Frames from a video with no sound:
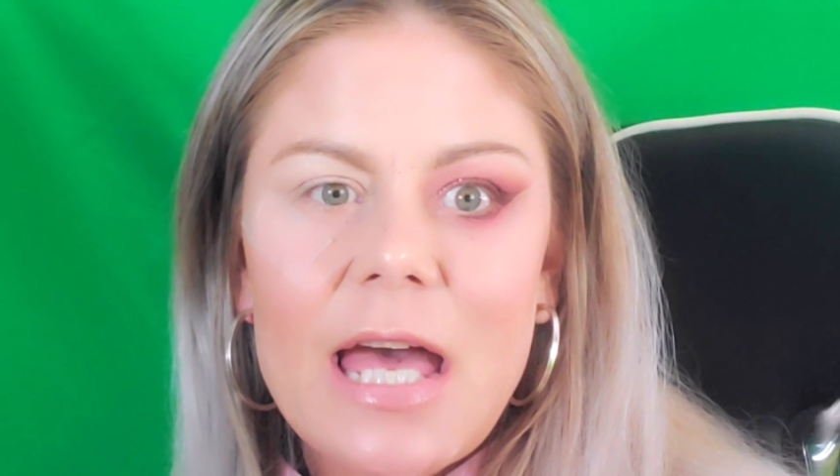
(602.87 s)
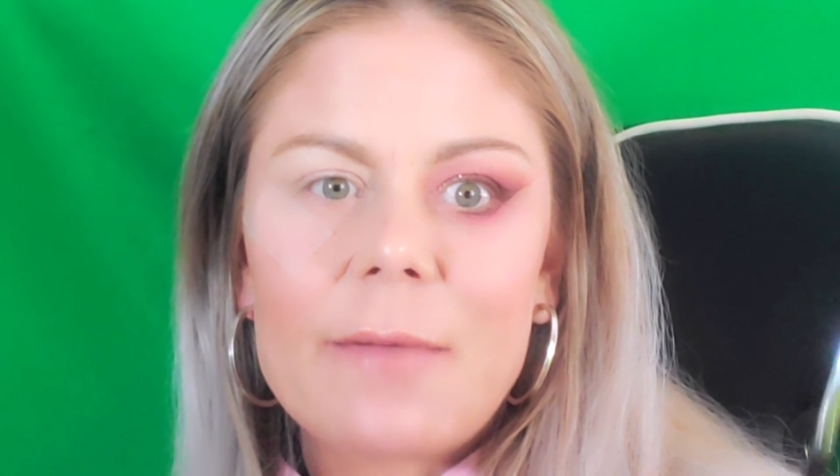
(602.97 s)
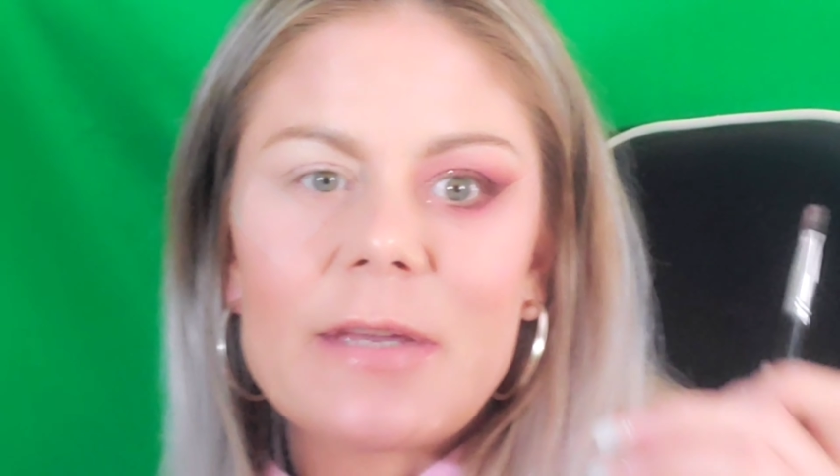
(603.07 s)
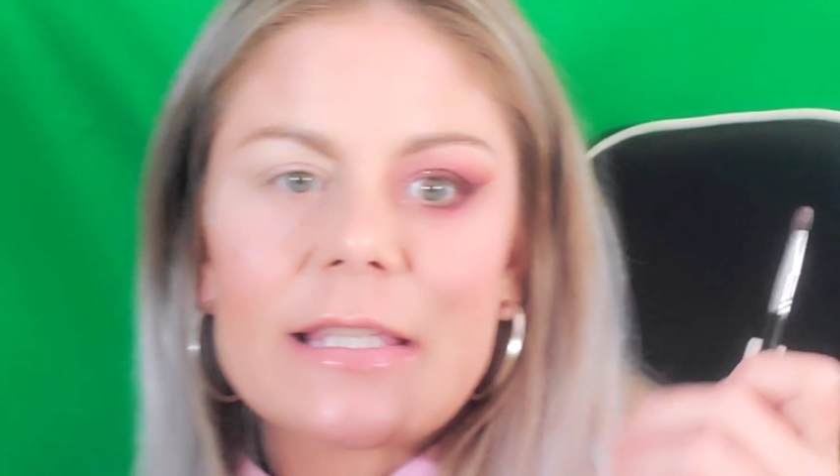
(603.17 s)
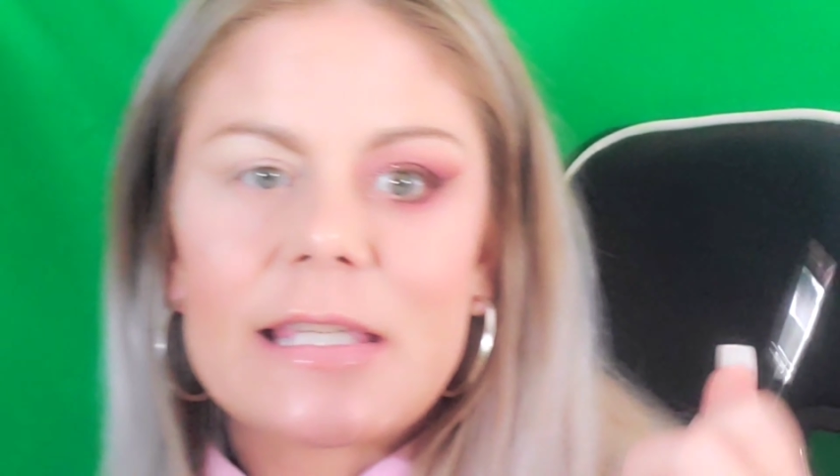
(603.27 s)

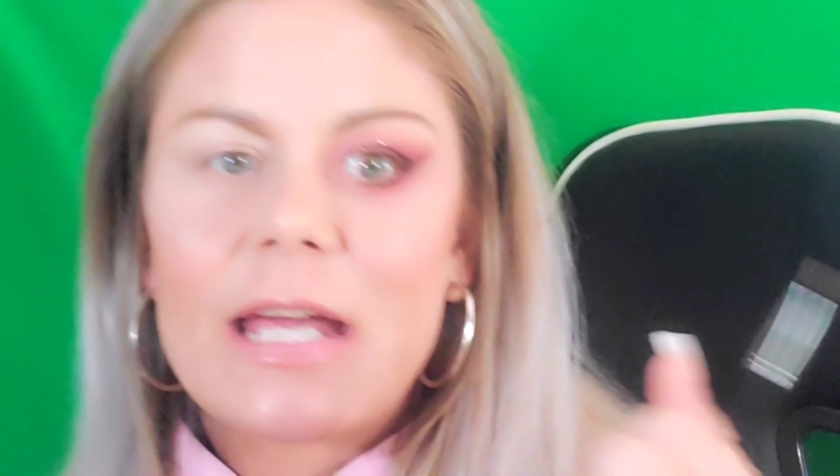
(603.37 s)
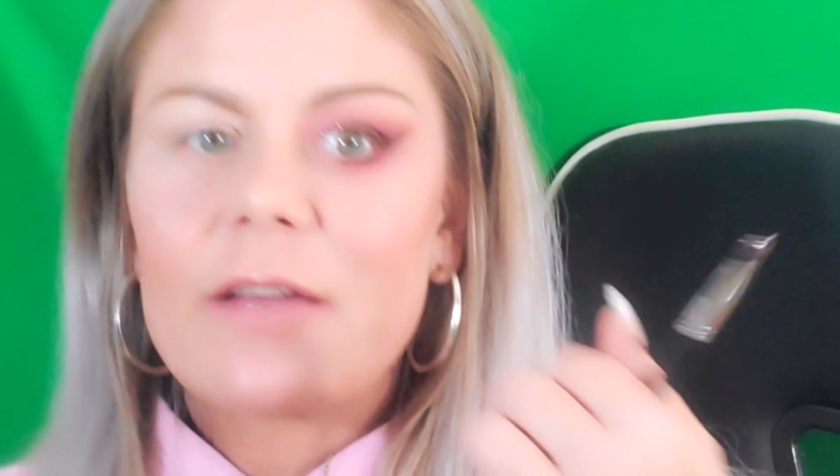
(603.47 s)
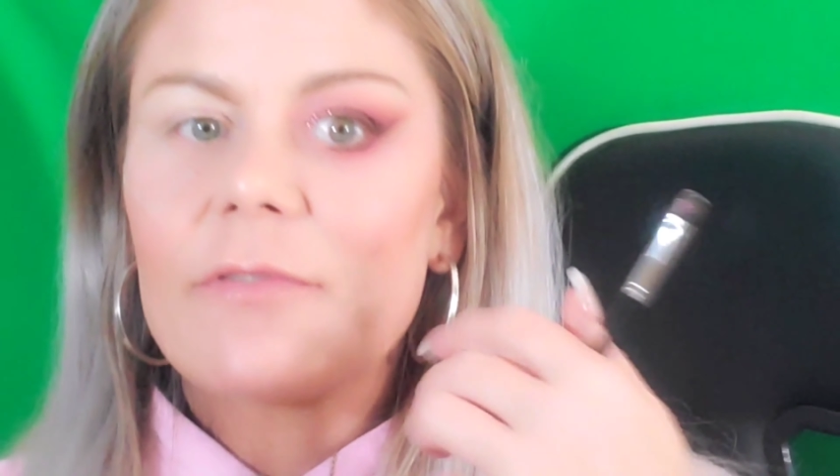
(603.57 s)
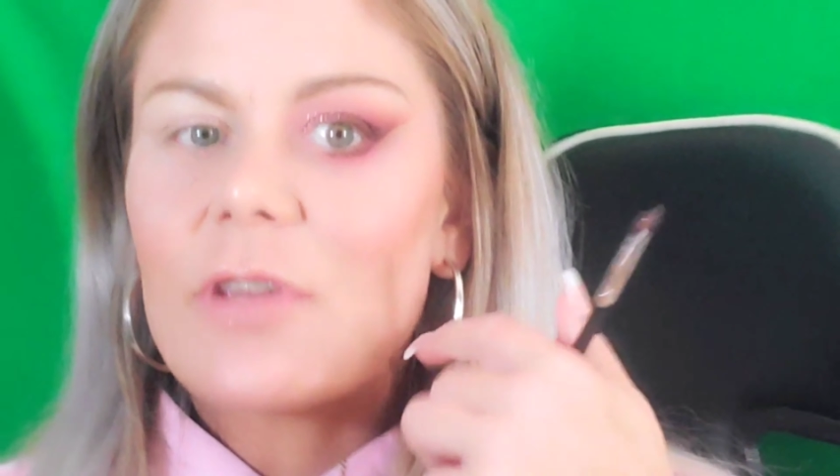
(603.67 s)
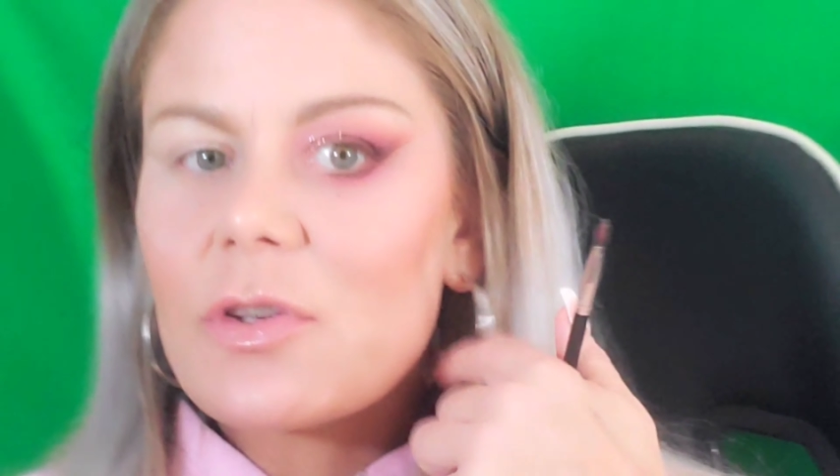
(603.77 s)
time,
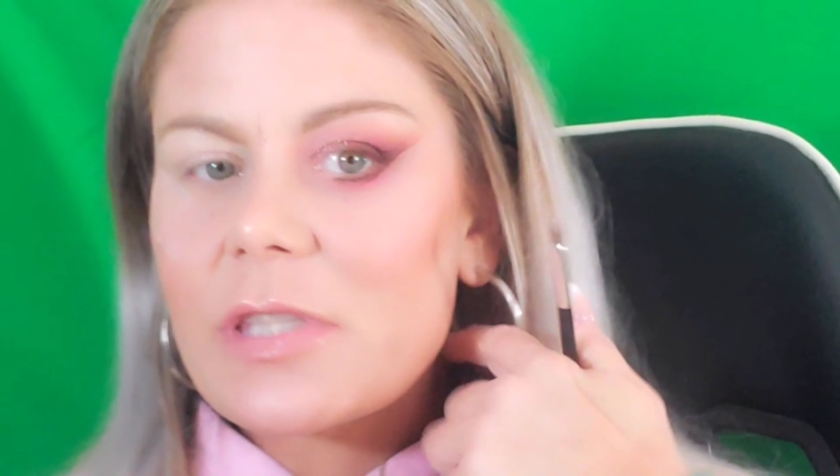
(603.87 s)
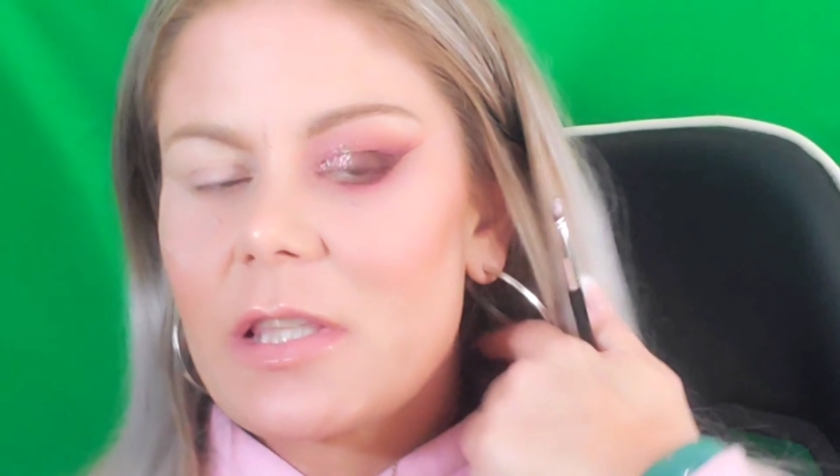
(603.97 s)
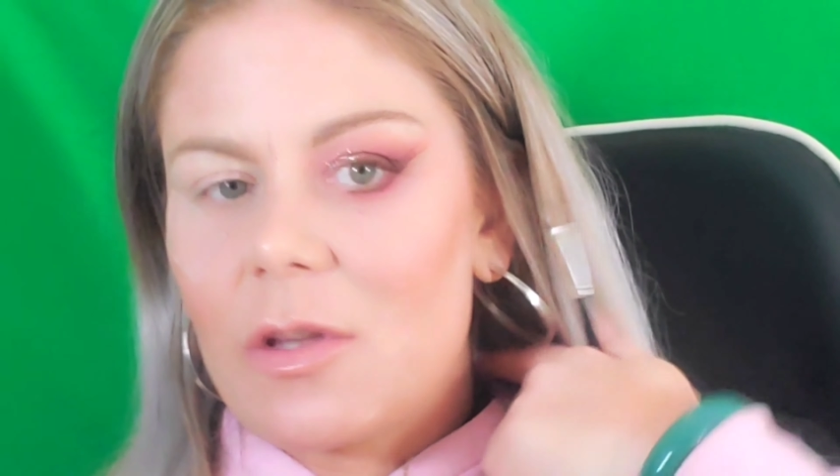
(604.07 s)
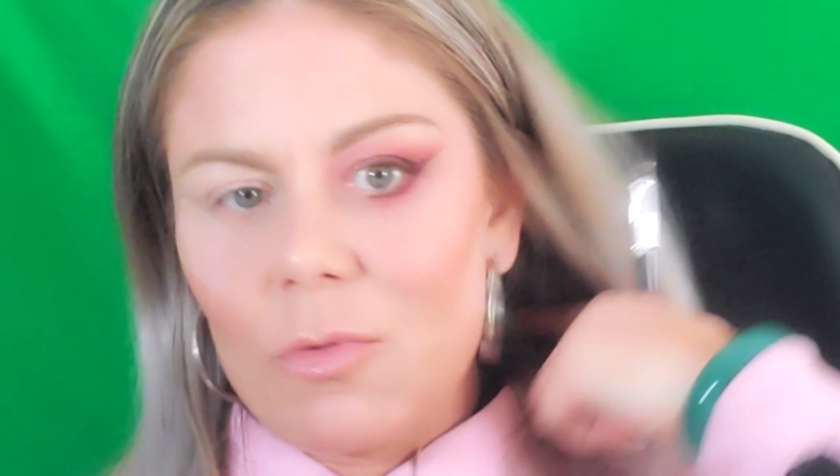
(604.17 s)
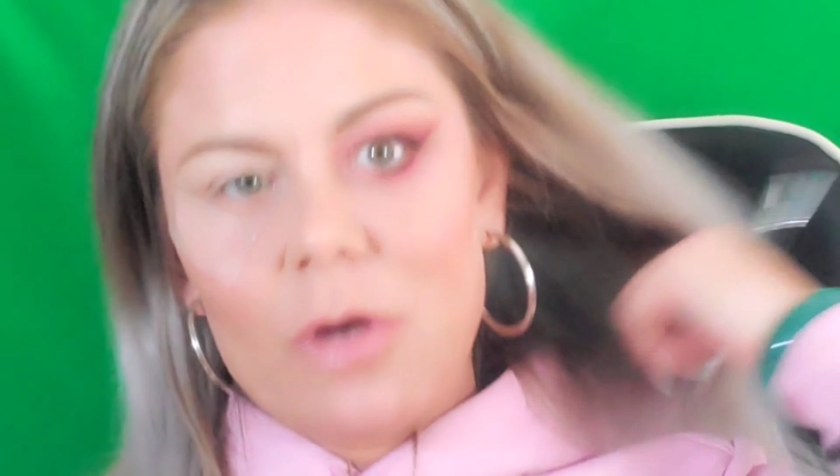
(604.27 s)
instead of
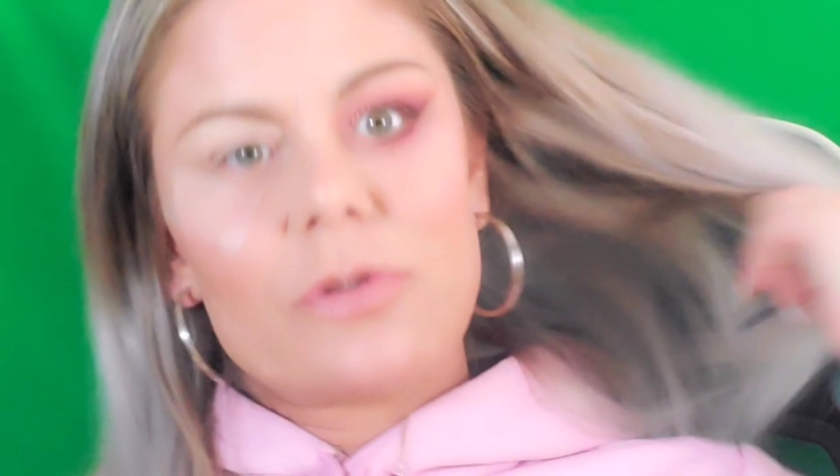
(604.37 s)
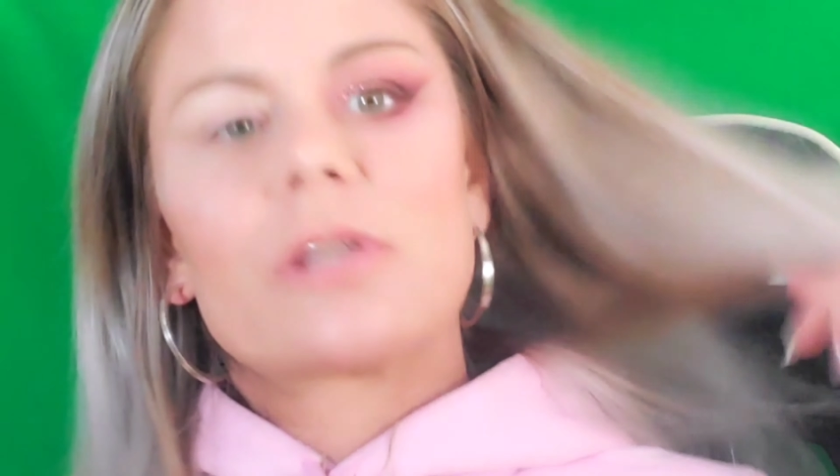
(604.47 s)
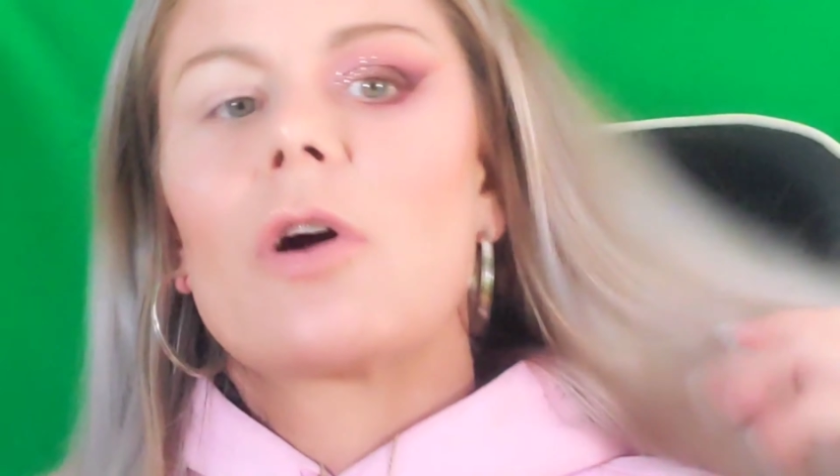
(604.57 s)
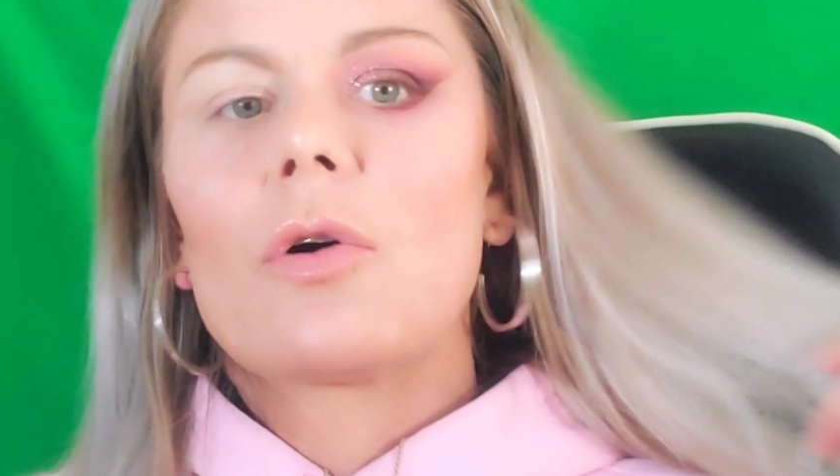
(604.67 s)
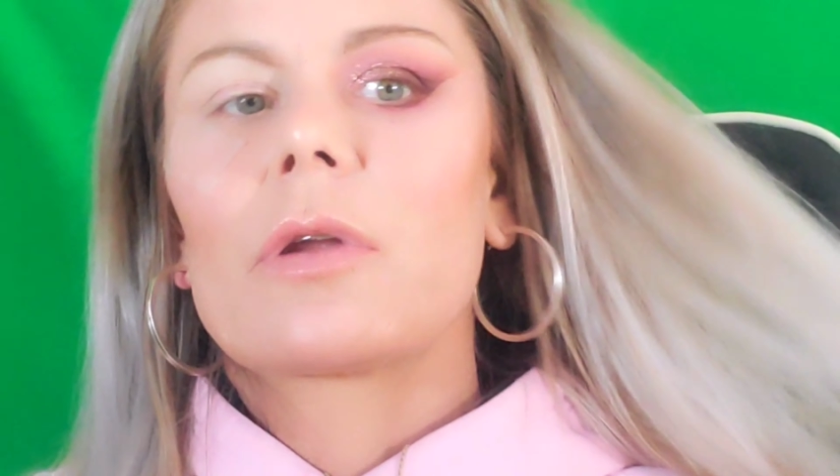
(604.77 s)
using the
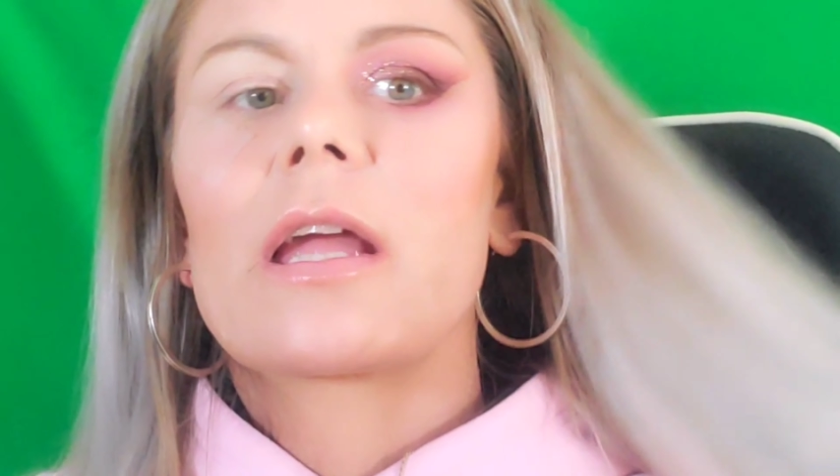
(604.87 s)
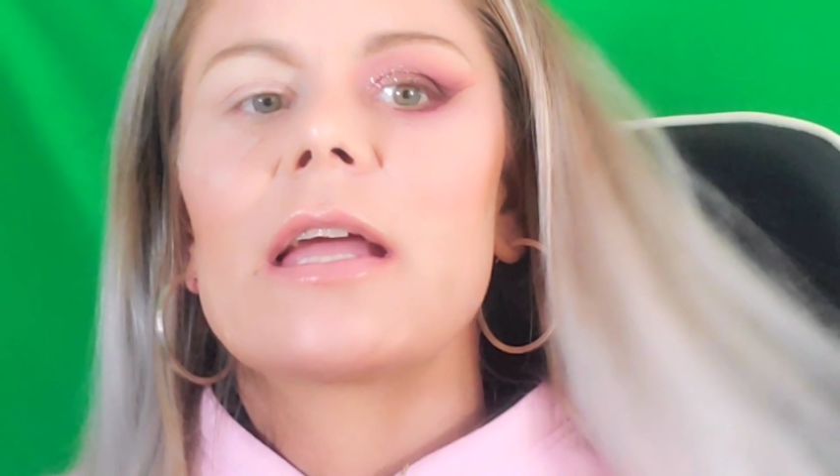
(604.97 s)
rose gold